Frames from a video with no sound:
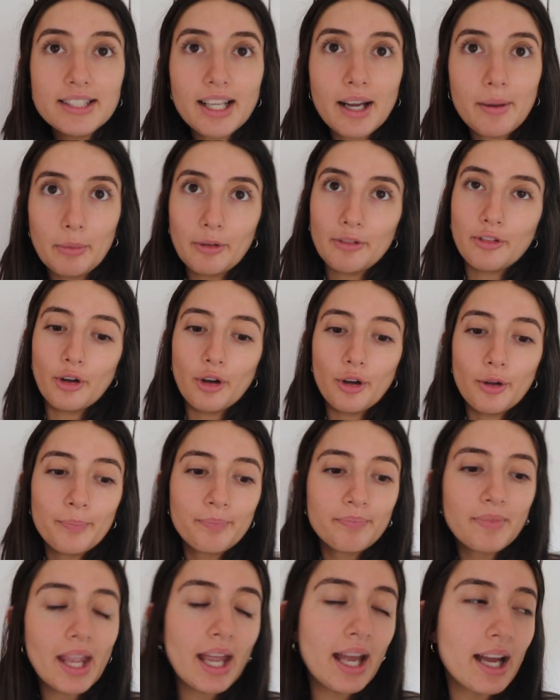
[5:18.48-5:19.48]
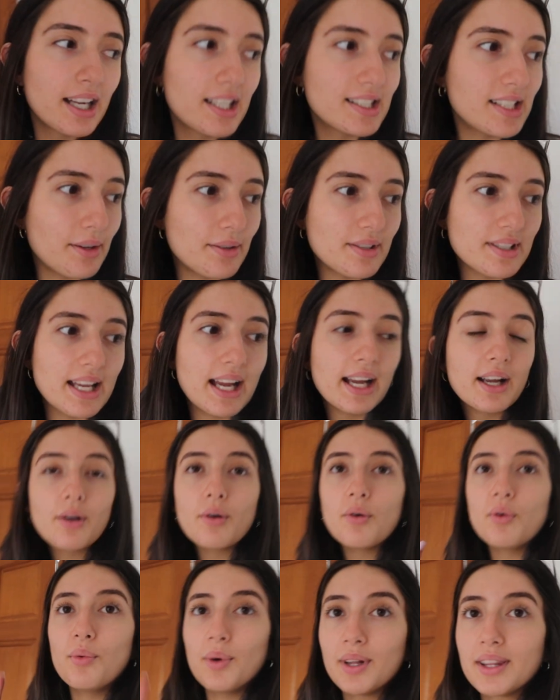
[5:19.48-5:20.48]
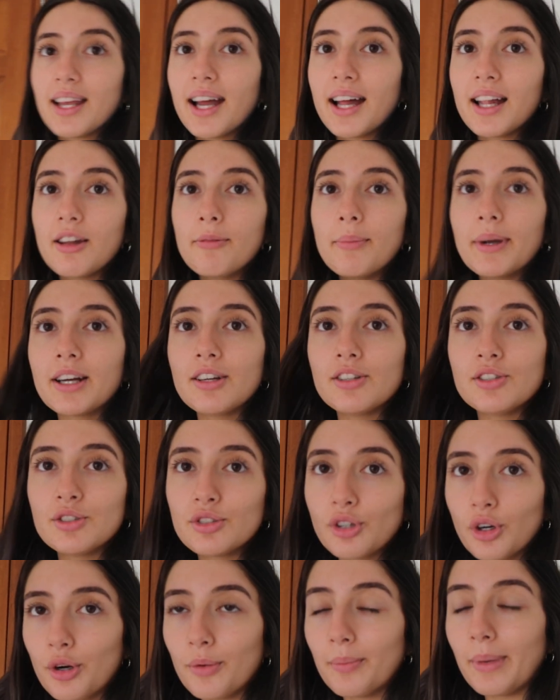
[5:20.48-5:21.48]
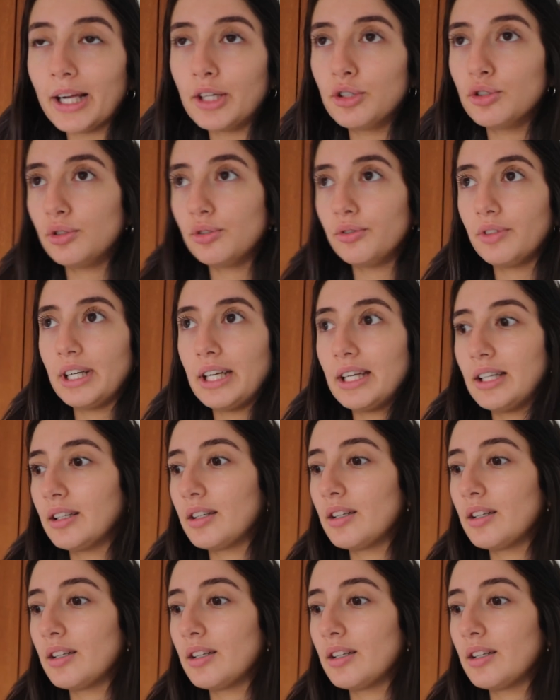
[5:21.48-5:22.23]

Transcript: out before because I was like, what the hell am I going to store my jewelry in?